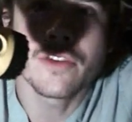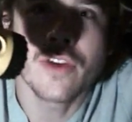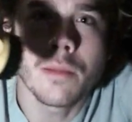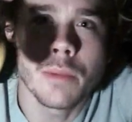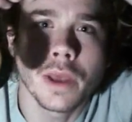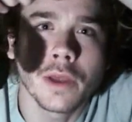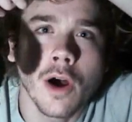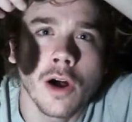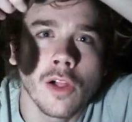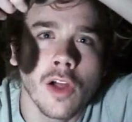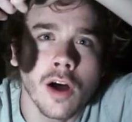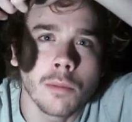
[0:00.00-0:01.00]
try and pick it
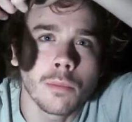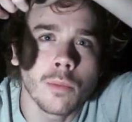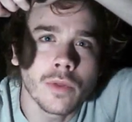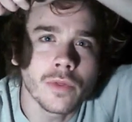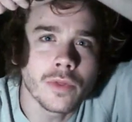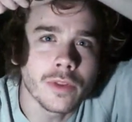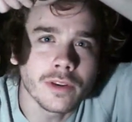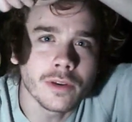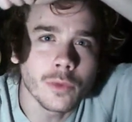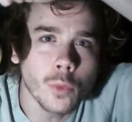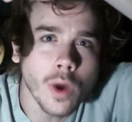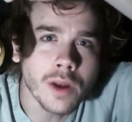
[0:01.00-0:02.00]
all up with
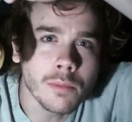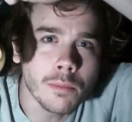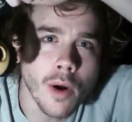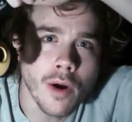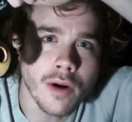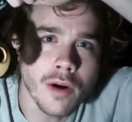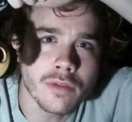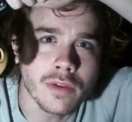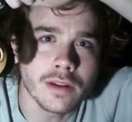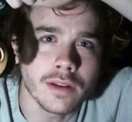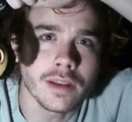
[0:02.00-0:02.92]
one part of it.